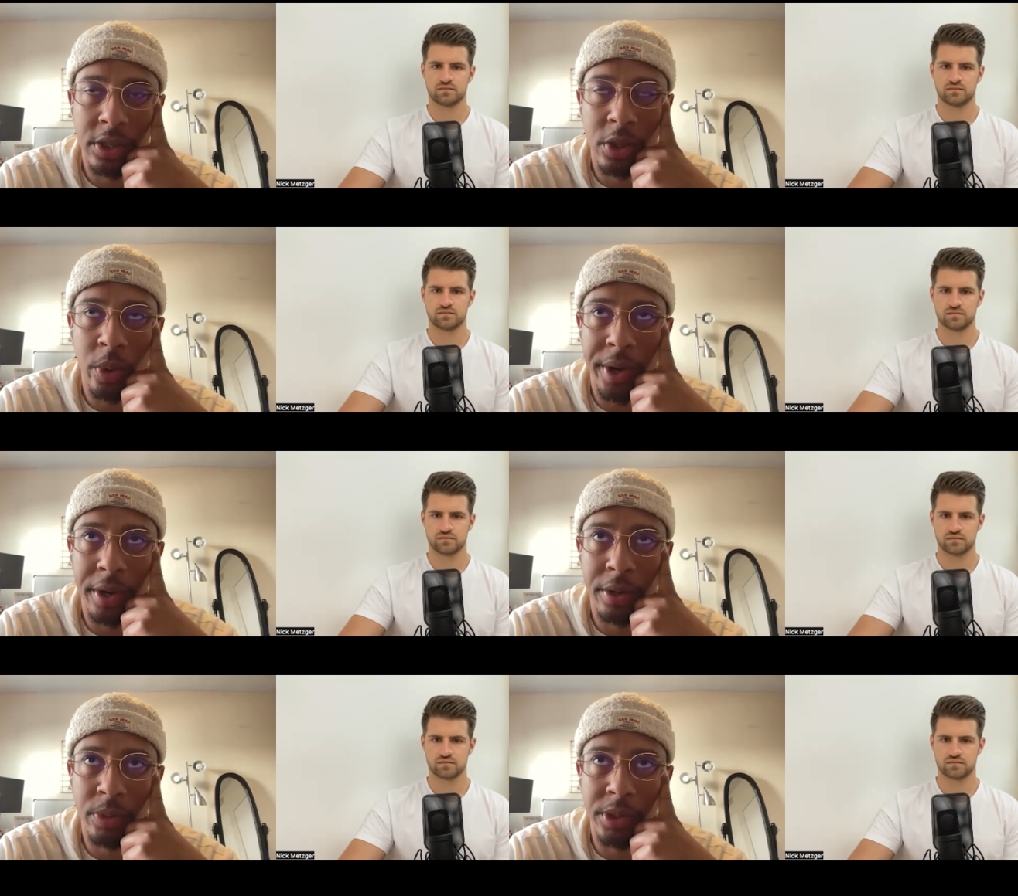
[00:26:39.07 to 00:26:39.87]

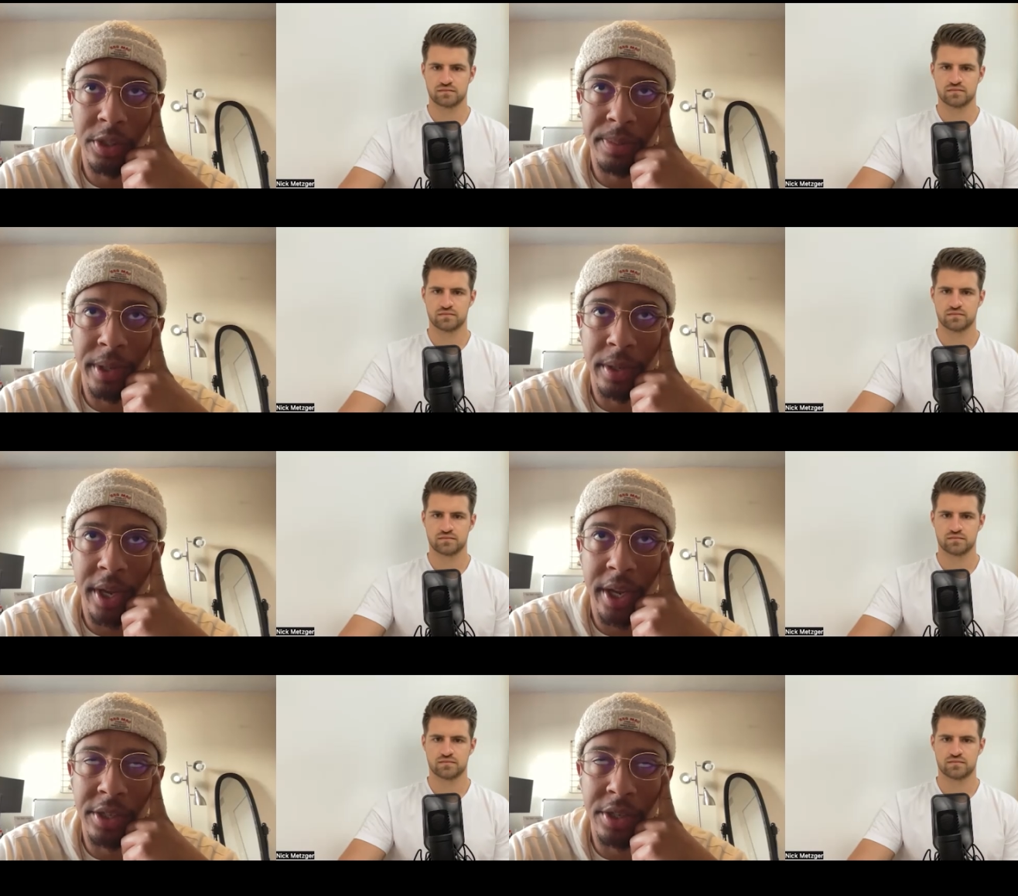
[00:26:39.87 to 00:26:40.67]
Speaker 1: squared, which is
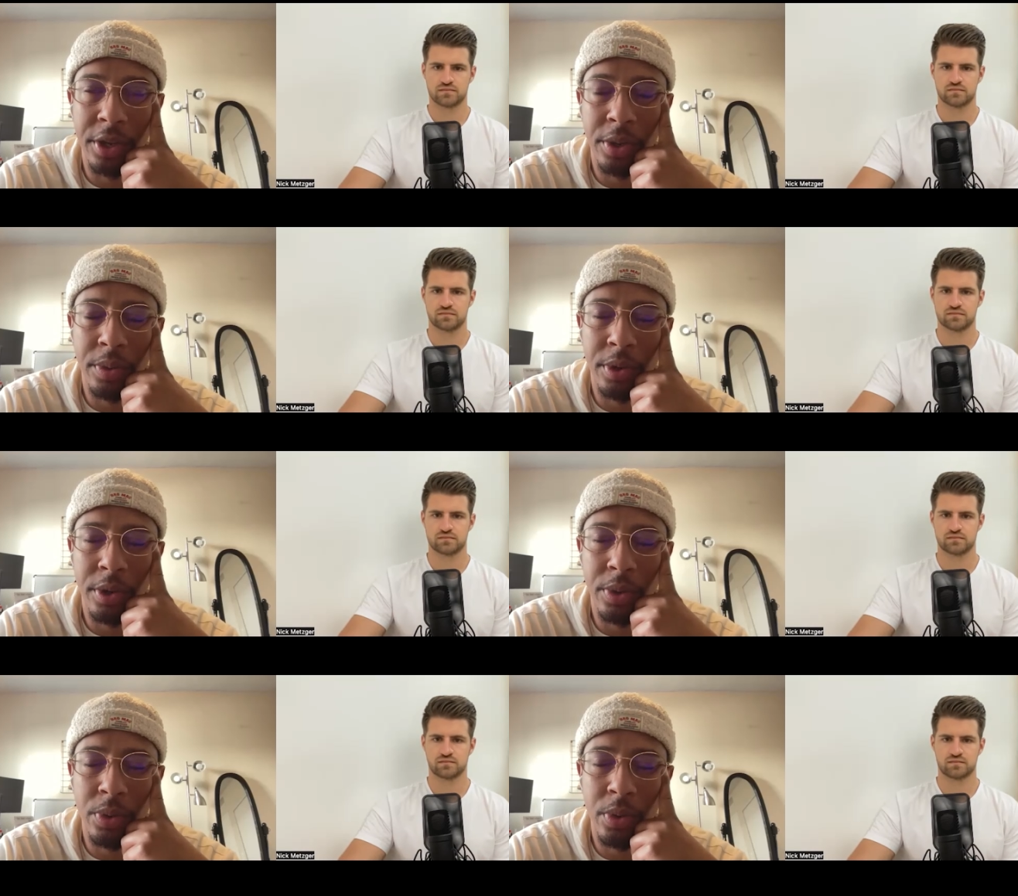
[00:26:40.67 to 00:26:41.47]
spelled S Q
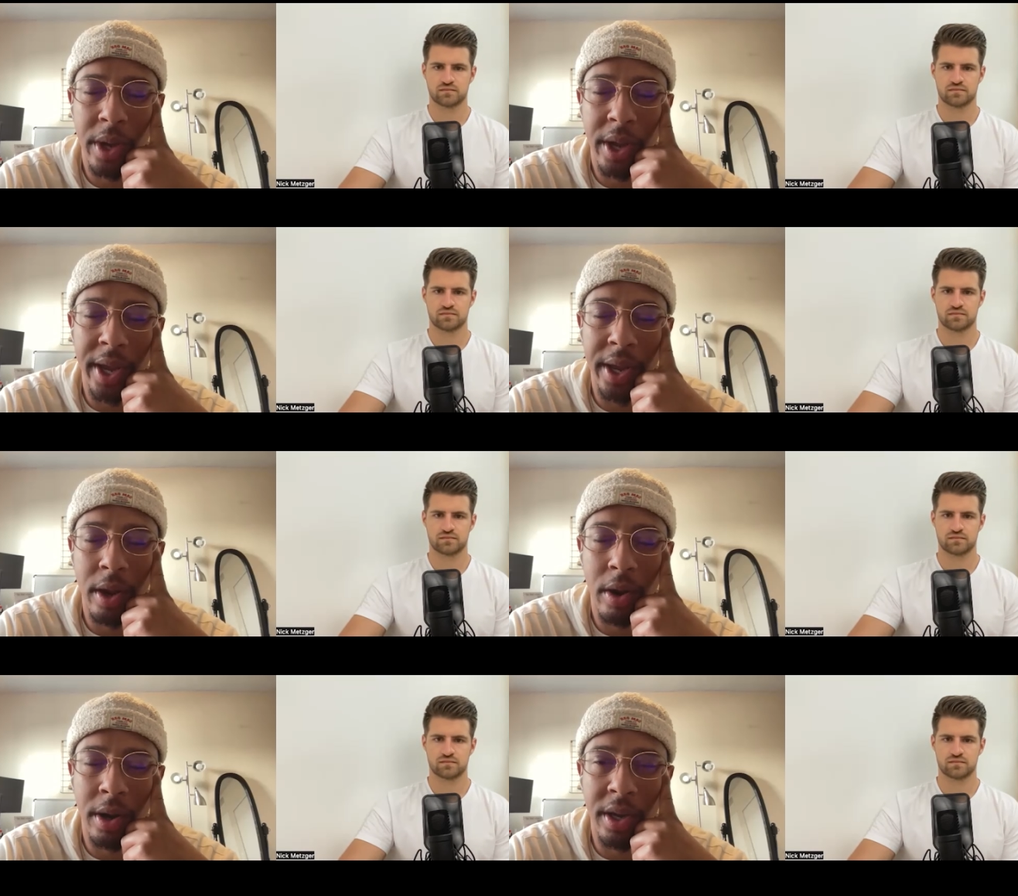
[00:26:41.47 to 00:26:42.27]
U
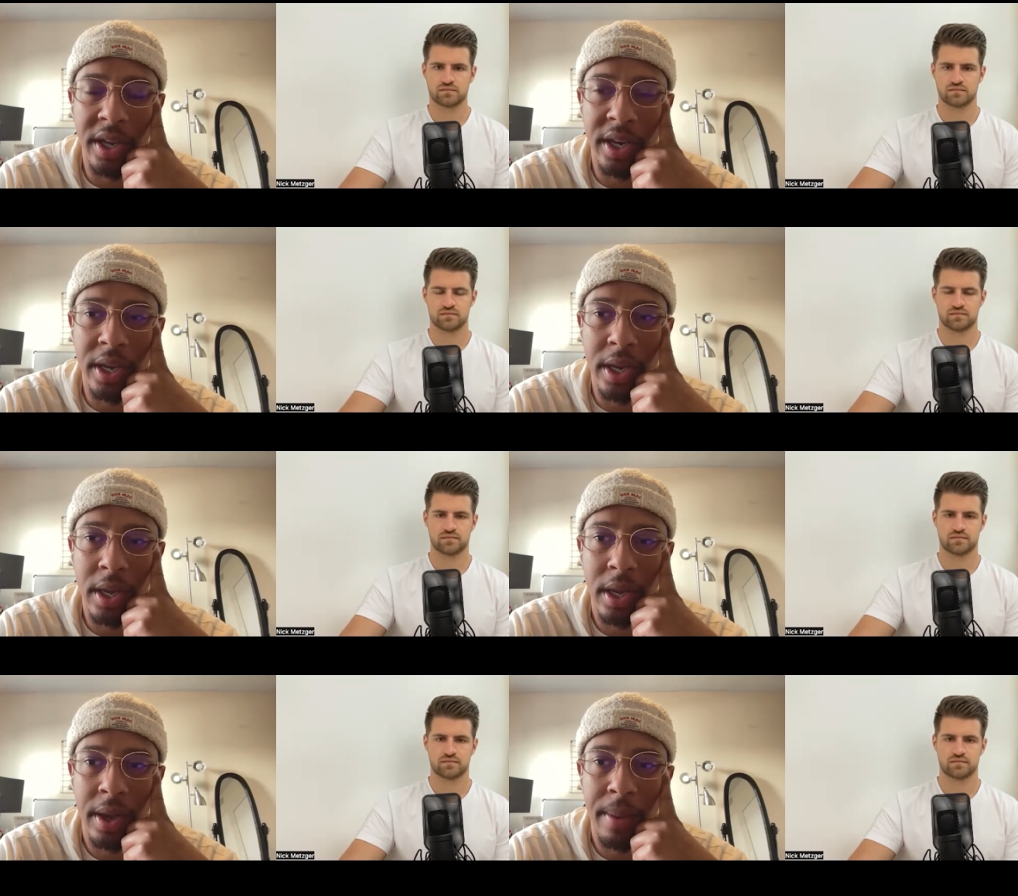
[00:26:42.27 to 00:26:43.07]
A R E
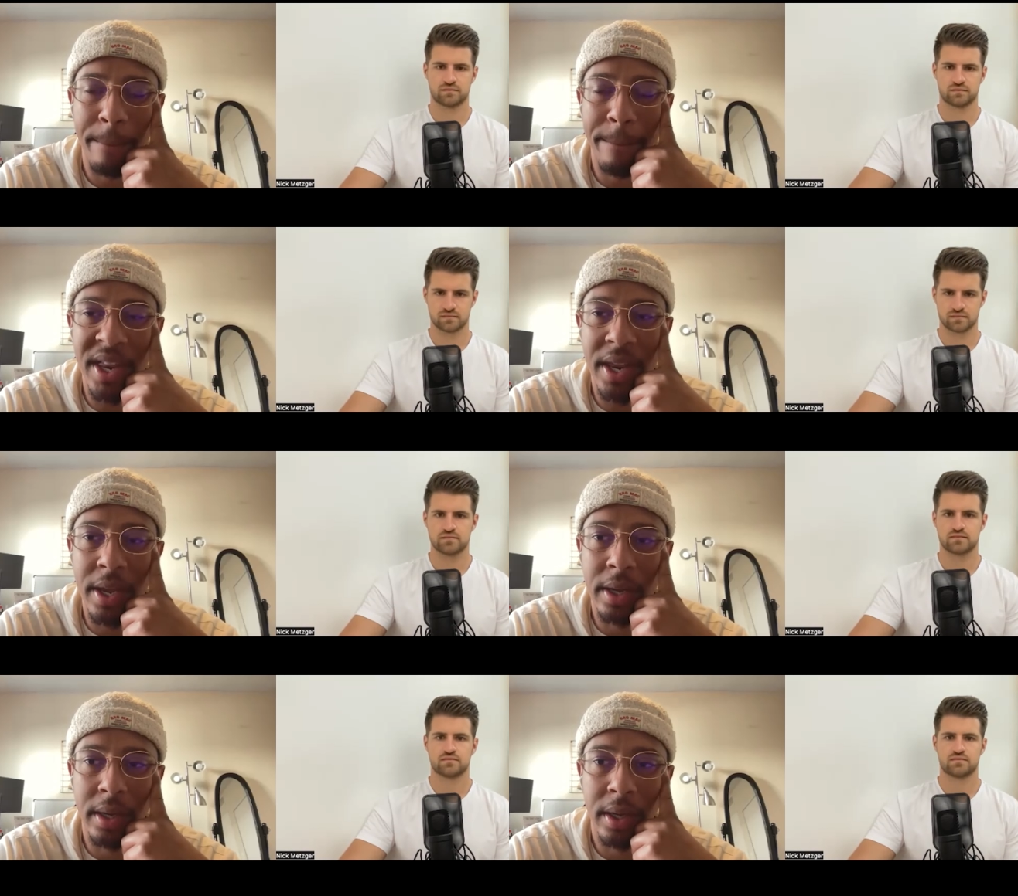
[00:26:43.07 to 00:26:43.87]
D
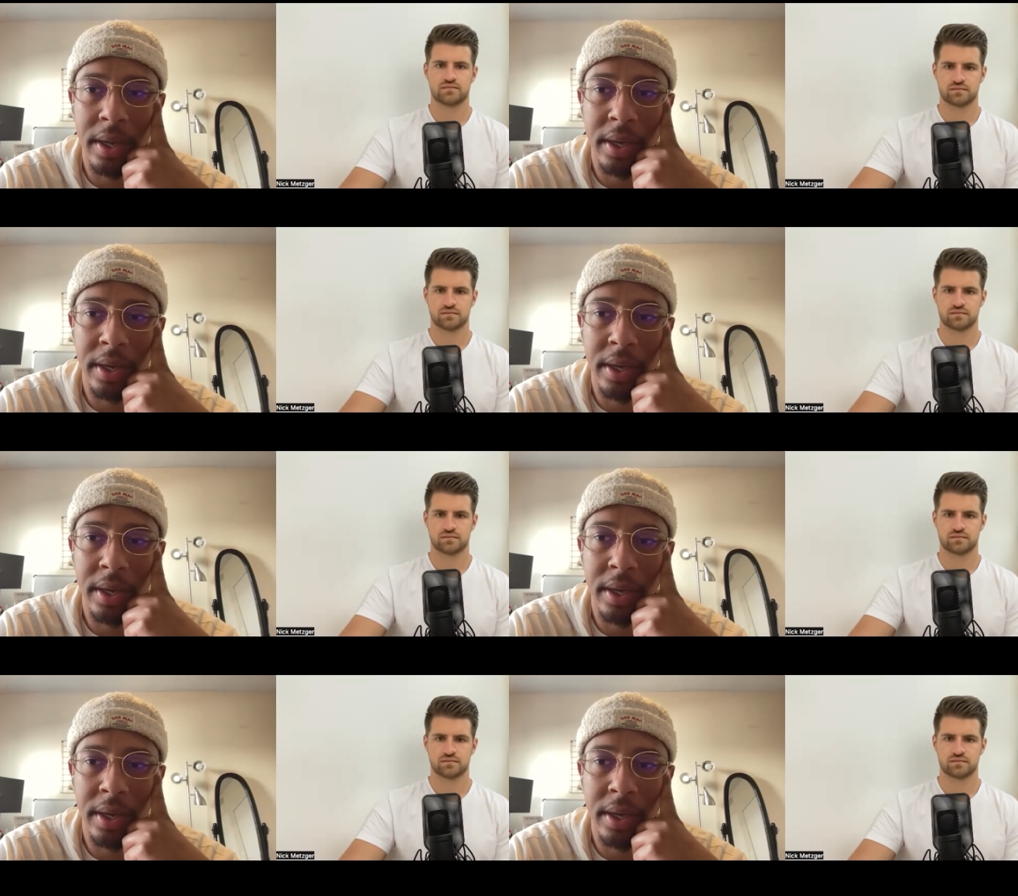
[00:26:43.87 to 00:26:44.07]
media